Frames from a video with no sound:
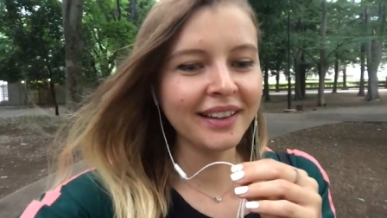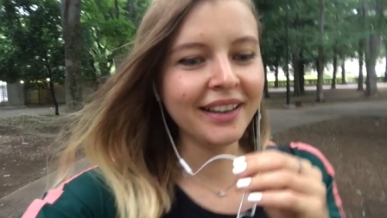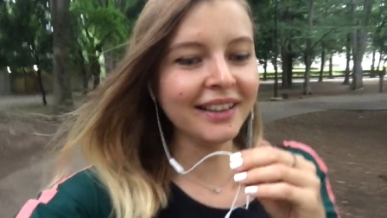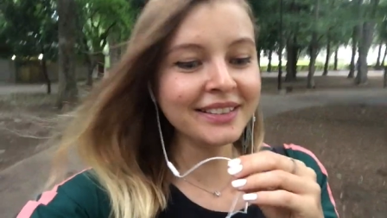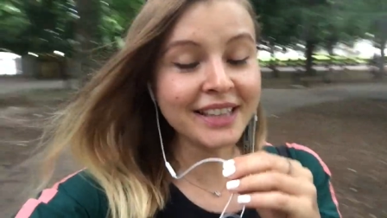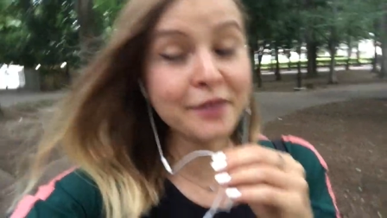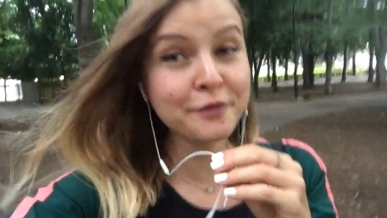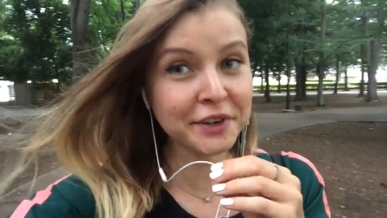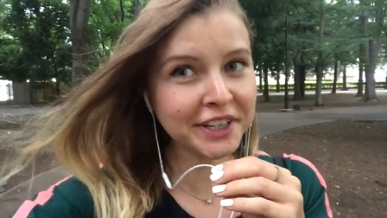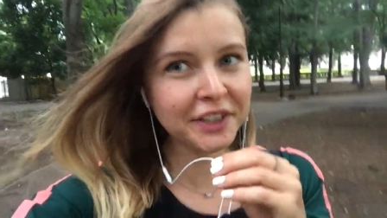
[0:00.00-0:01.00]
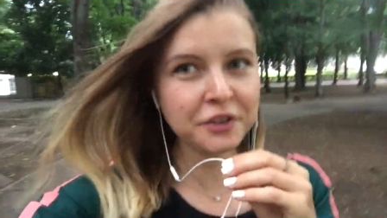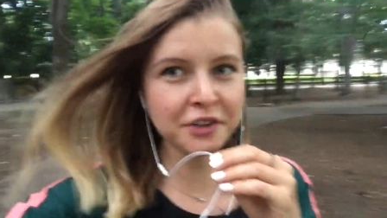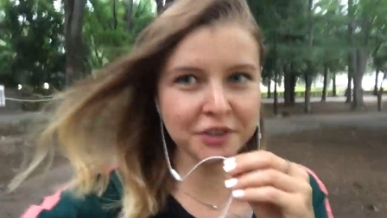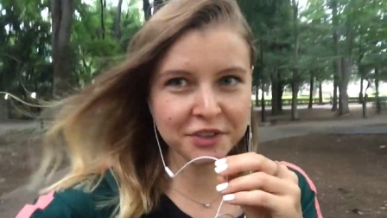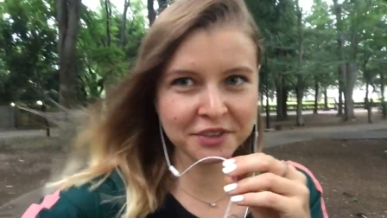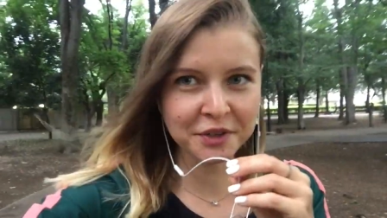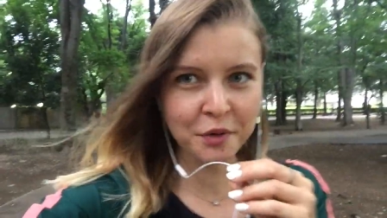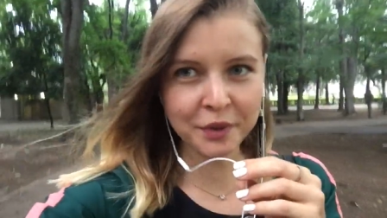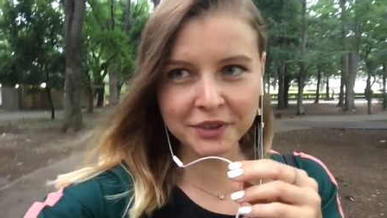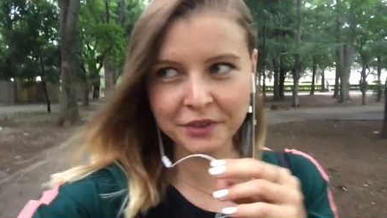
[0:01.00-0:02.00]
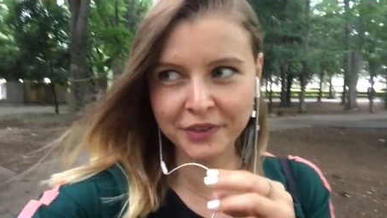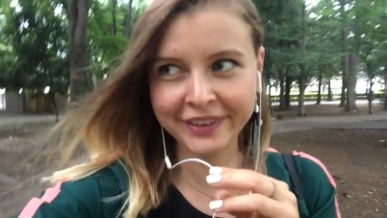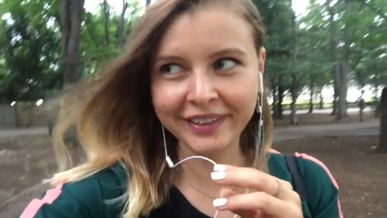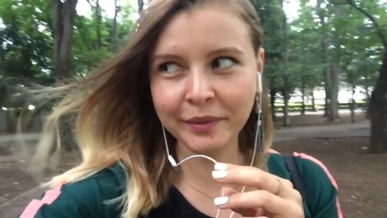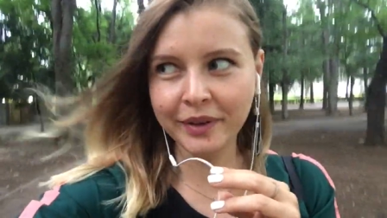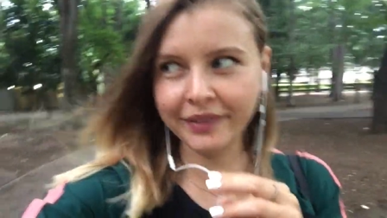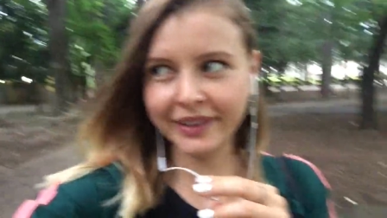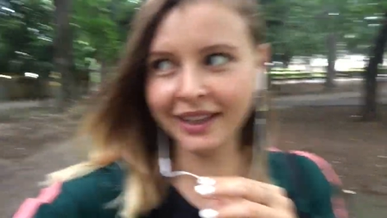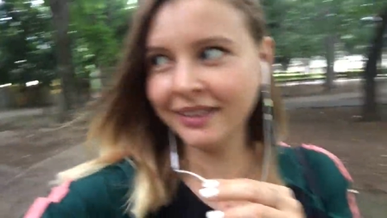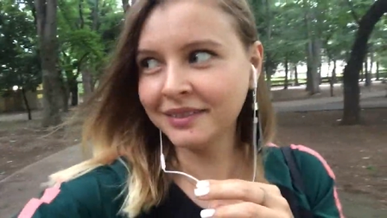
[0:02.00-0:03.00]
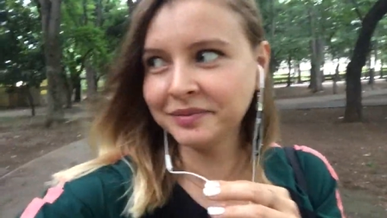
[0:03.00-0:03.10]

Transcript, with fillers: and I'm very curious to know what you think about that.